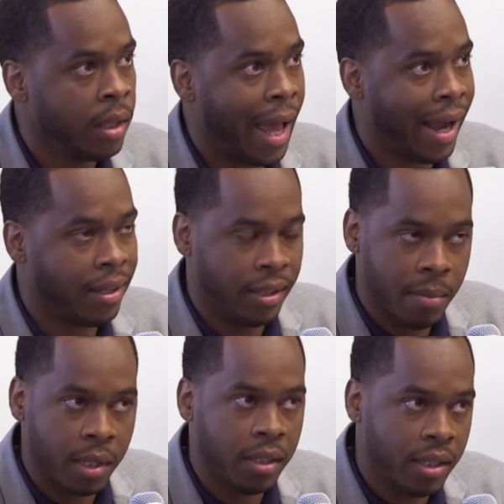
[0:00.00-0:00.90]

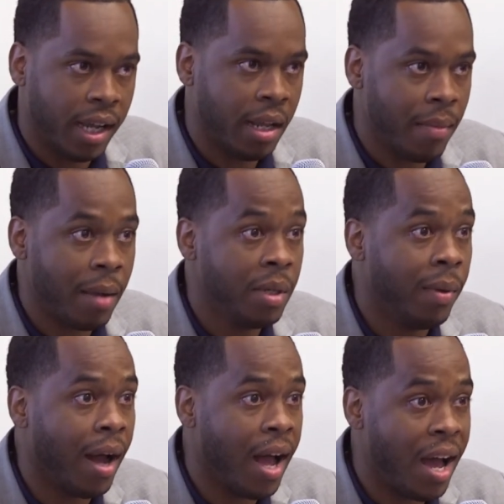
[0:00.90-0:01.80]
academically, yeah, they might be
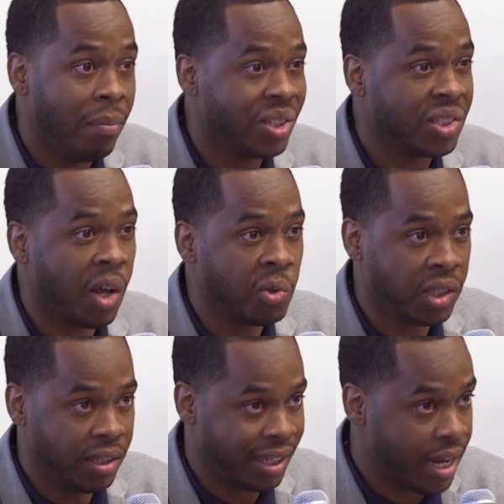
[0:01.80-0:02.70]
behind, but
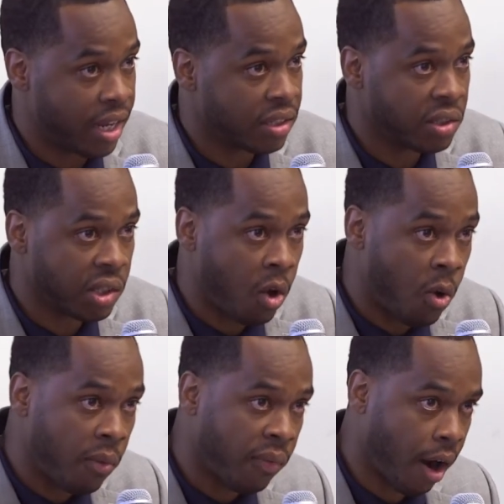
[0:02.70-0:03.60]
socially, they are
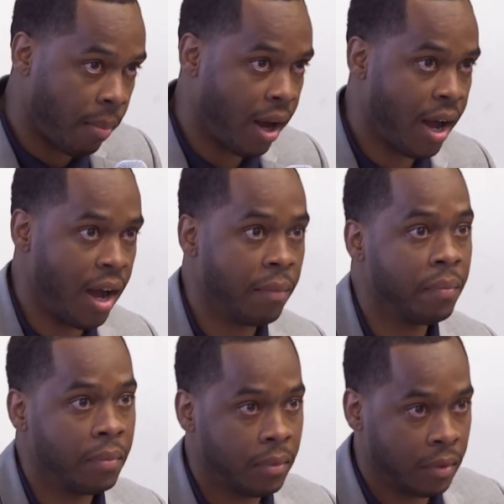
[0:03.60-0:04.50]
so far behind.
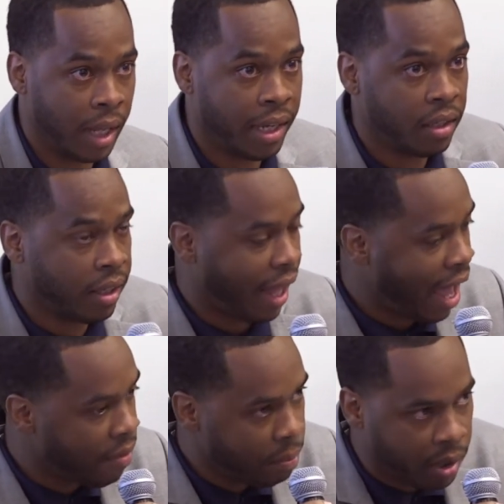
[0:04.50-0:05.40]
They
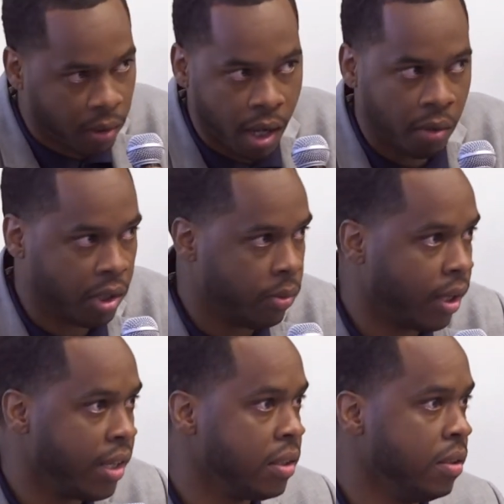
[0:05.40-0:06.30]
haven't built healthy
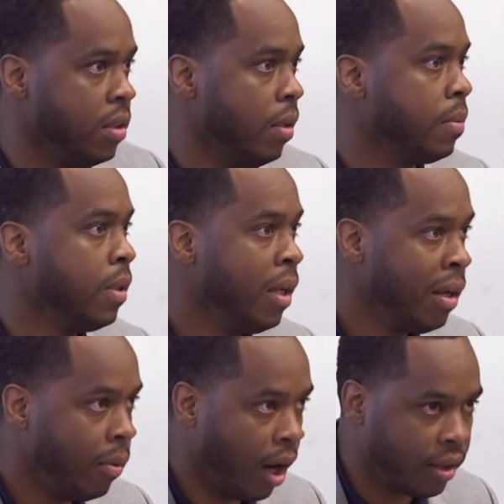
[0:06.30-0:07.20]
relationships
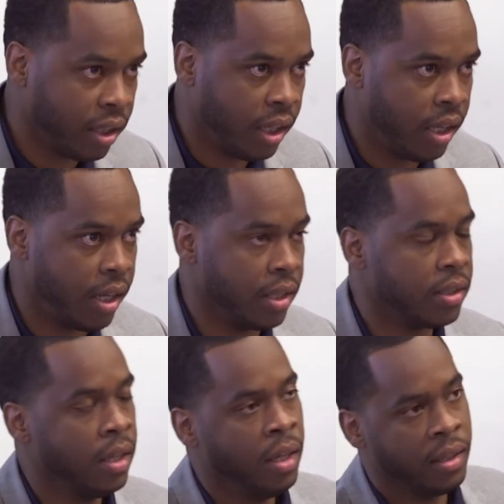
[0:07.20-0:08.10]
with other
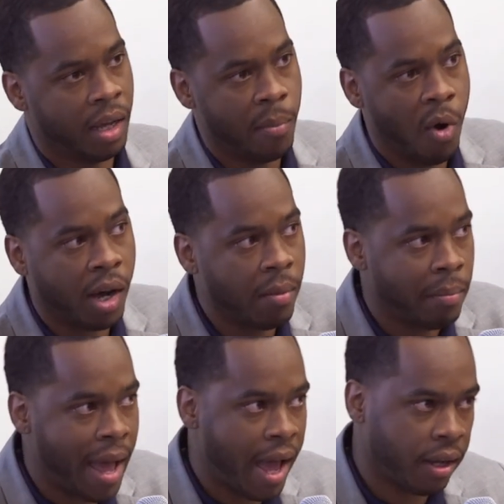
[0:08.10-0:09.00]
kids. They're more
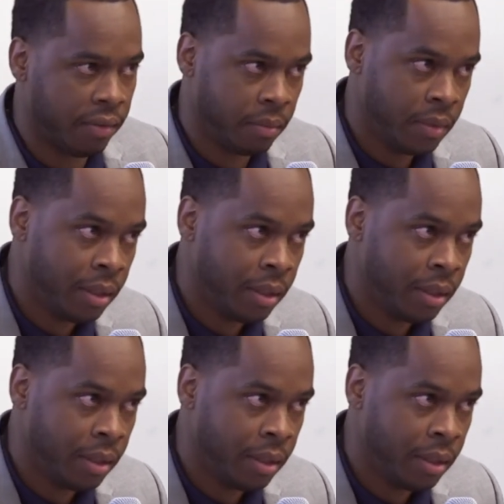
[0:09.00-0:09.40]
combative